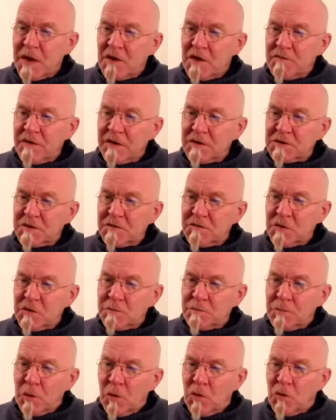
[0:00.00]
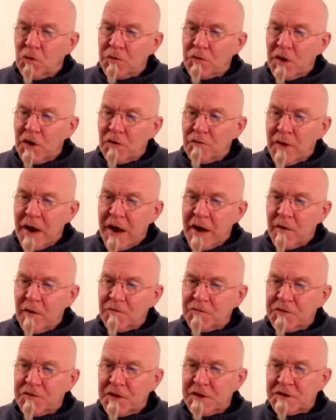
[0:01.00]
Those of you born
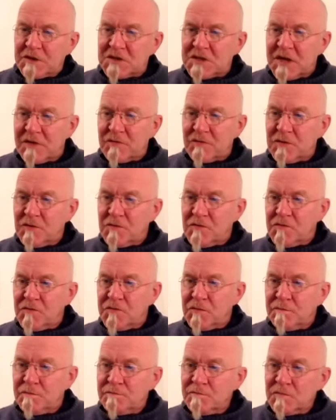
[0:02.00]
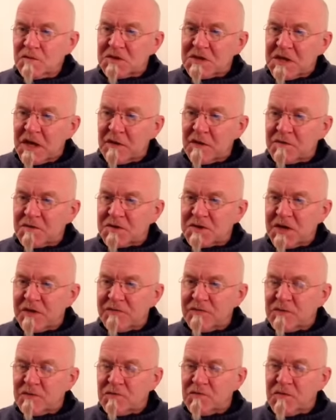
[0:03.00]
around the 7th, 6th,
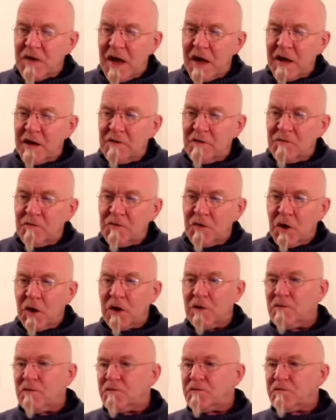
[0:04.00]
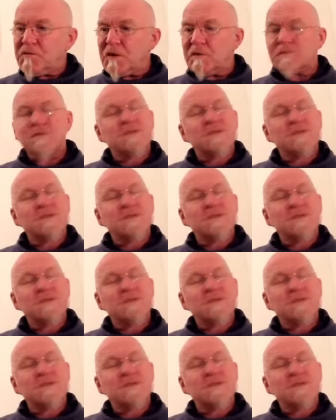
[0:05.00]
7th, 8th, 9th of